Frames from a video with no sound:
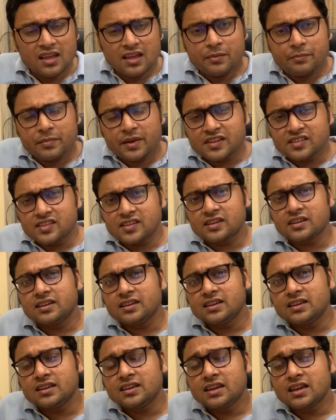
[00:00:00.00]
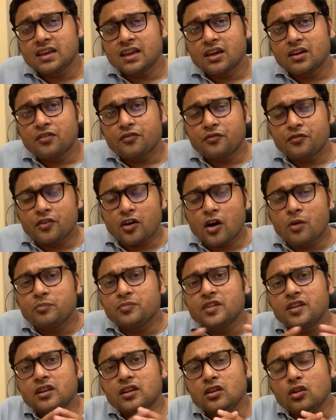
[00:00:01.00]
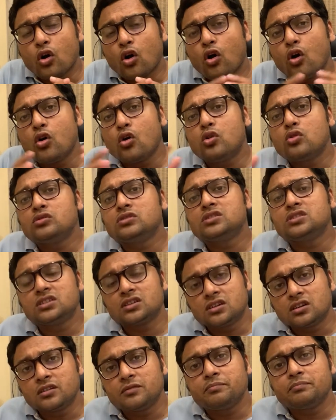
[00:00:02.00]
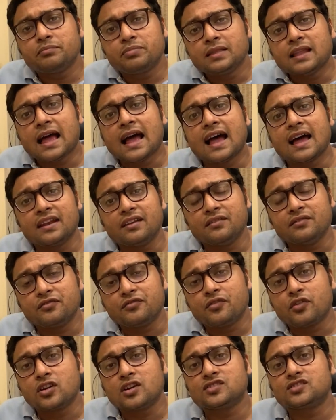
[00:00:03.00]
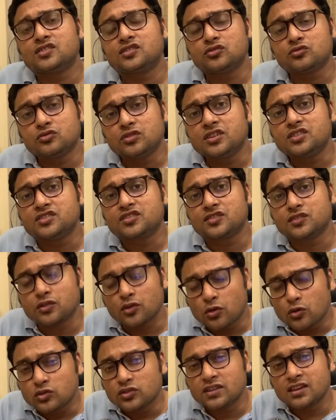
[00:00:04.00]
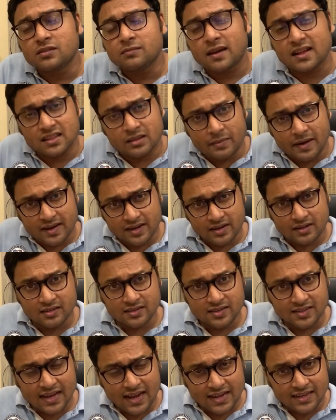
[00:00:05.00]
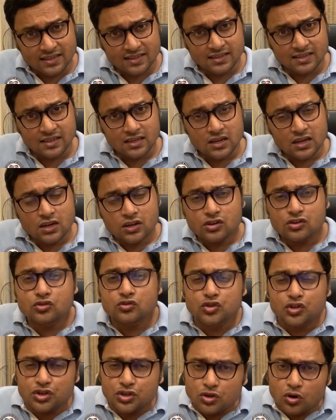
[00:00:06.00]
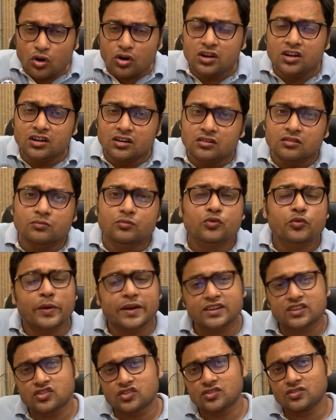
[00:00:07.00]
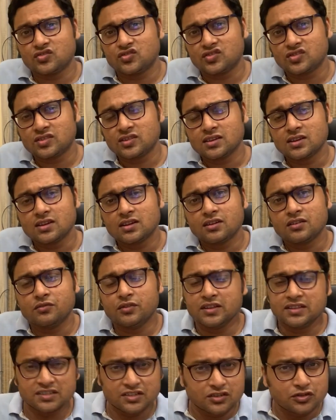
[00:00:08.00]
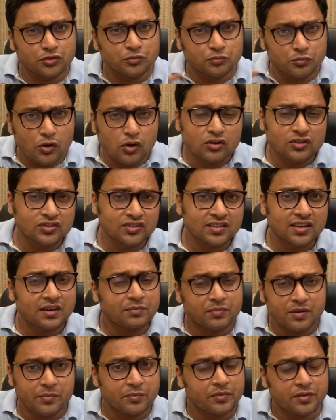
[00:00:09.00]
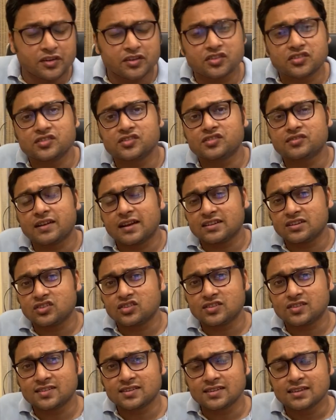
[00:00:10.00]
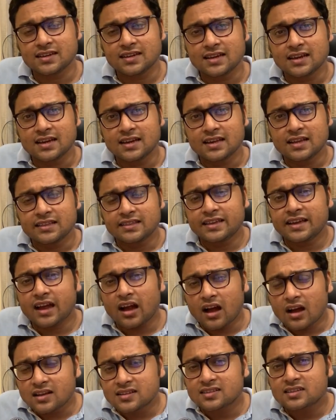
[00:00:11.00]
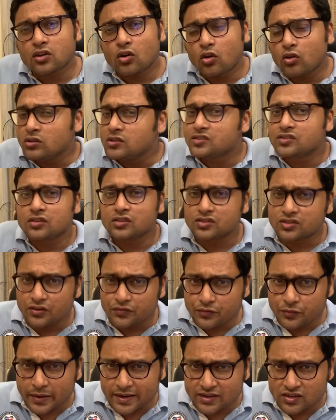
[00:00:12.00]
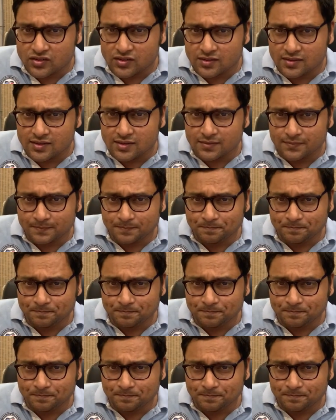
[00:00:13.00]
Basically, from the long-term plan for a student's growth in mathematical science to short-term questions related to books and preparation strategies, they ask all sorts of questions.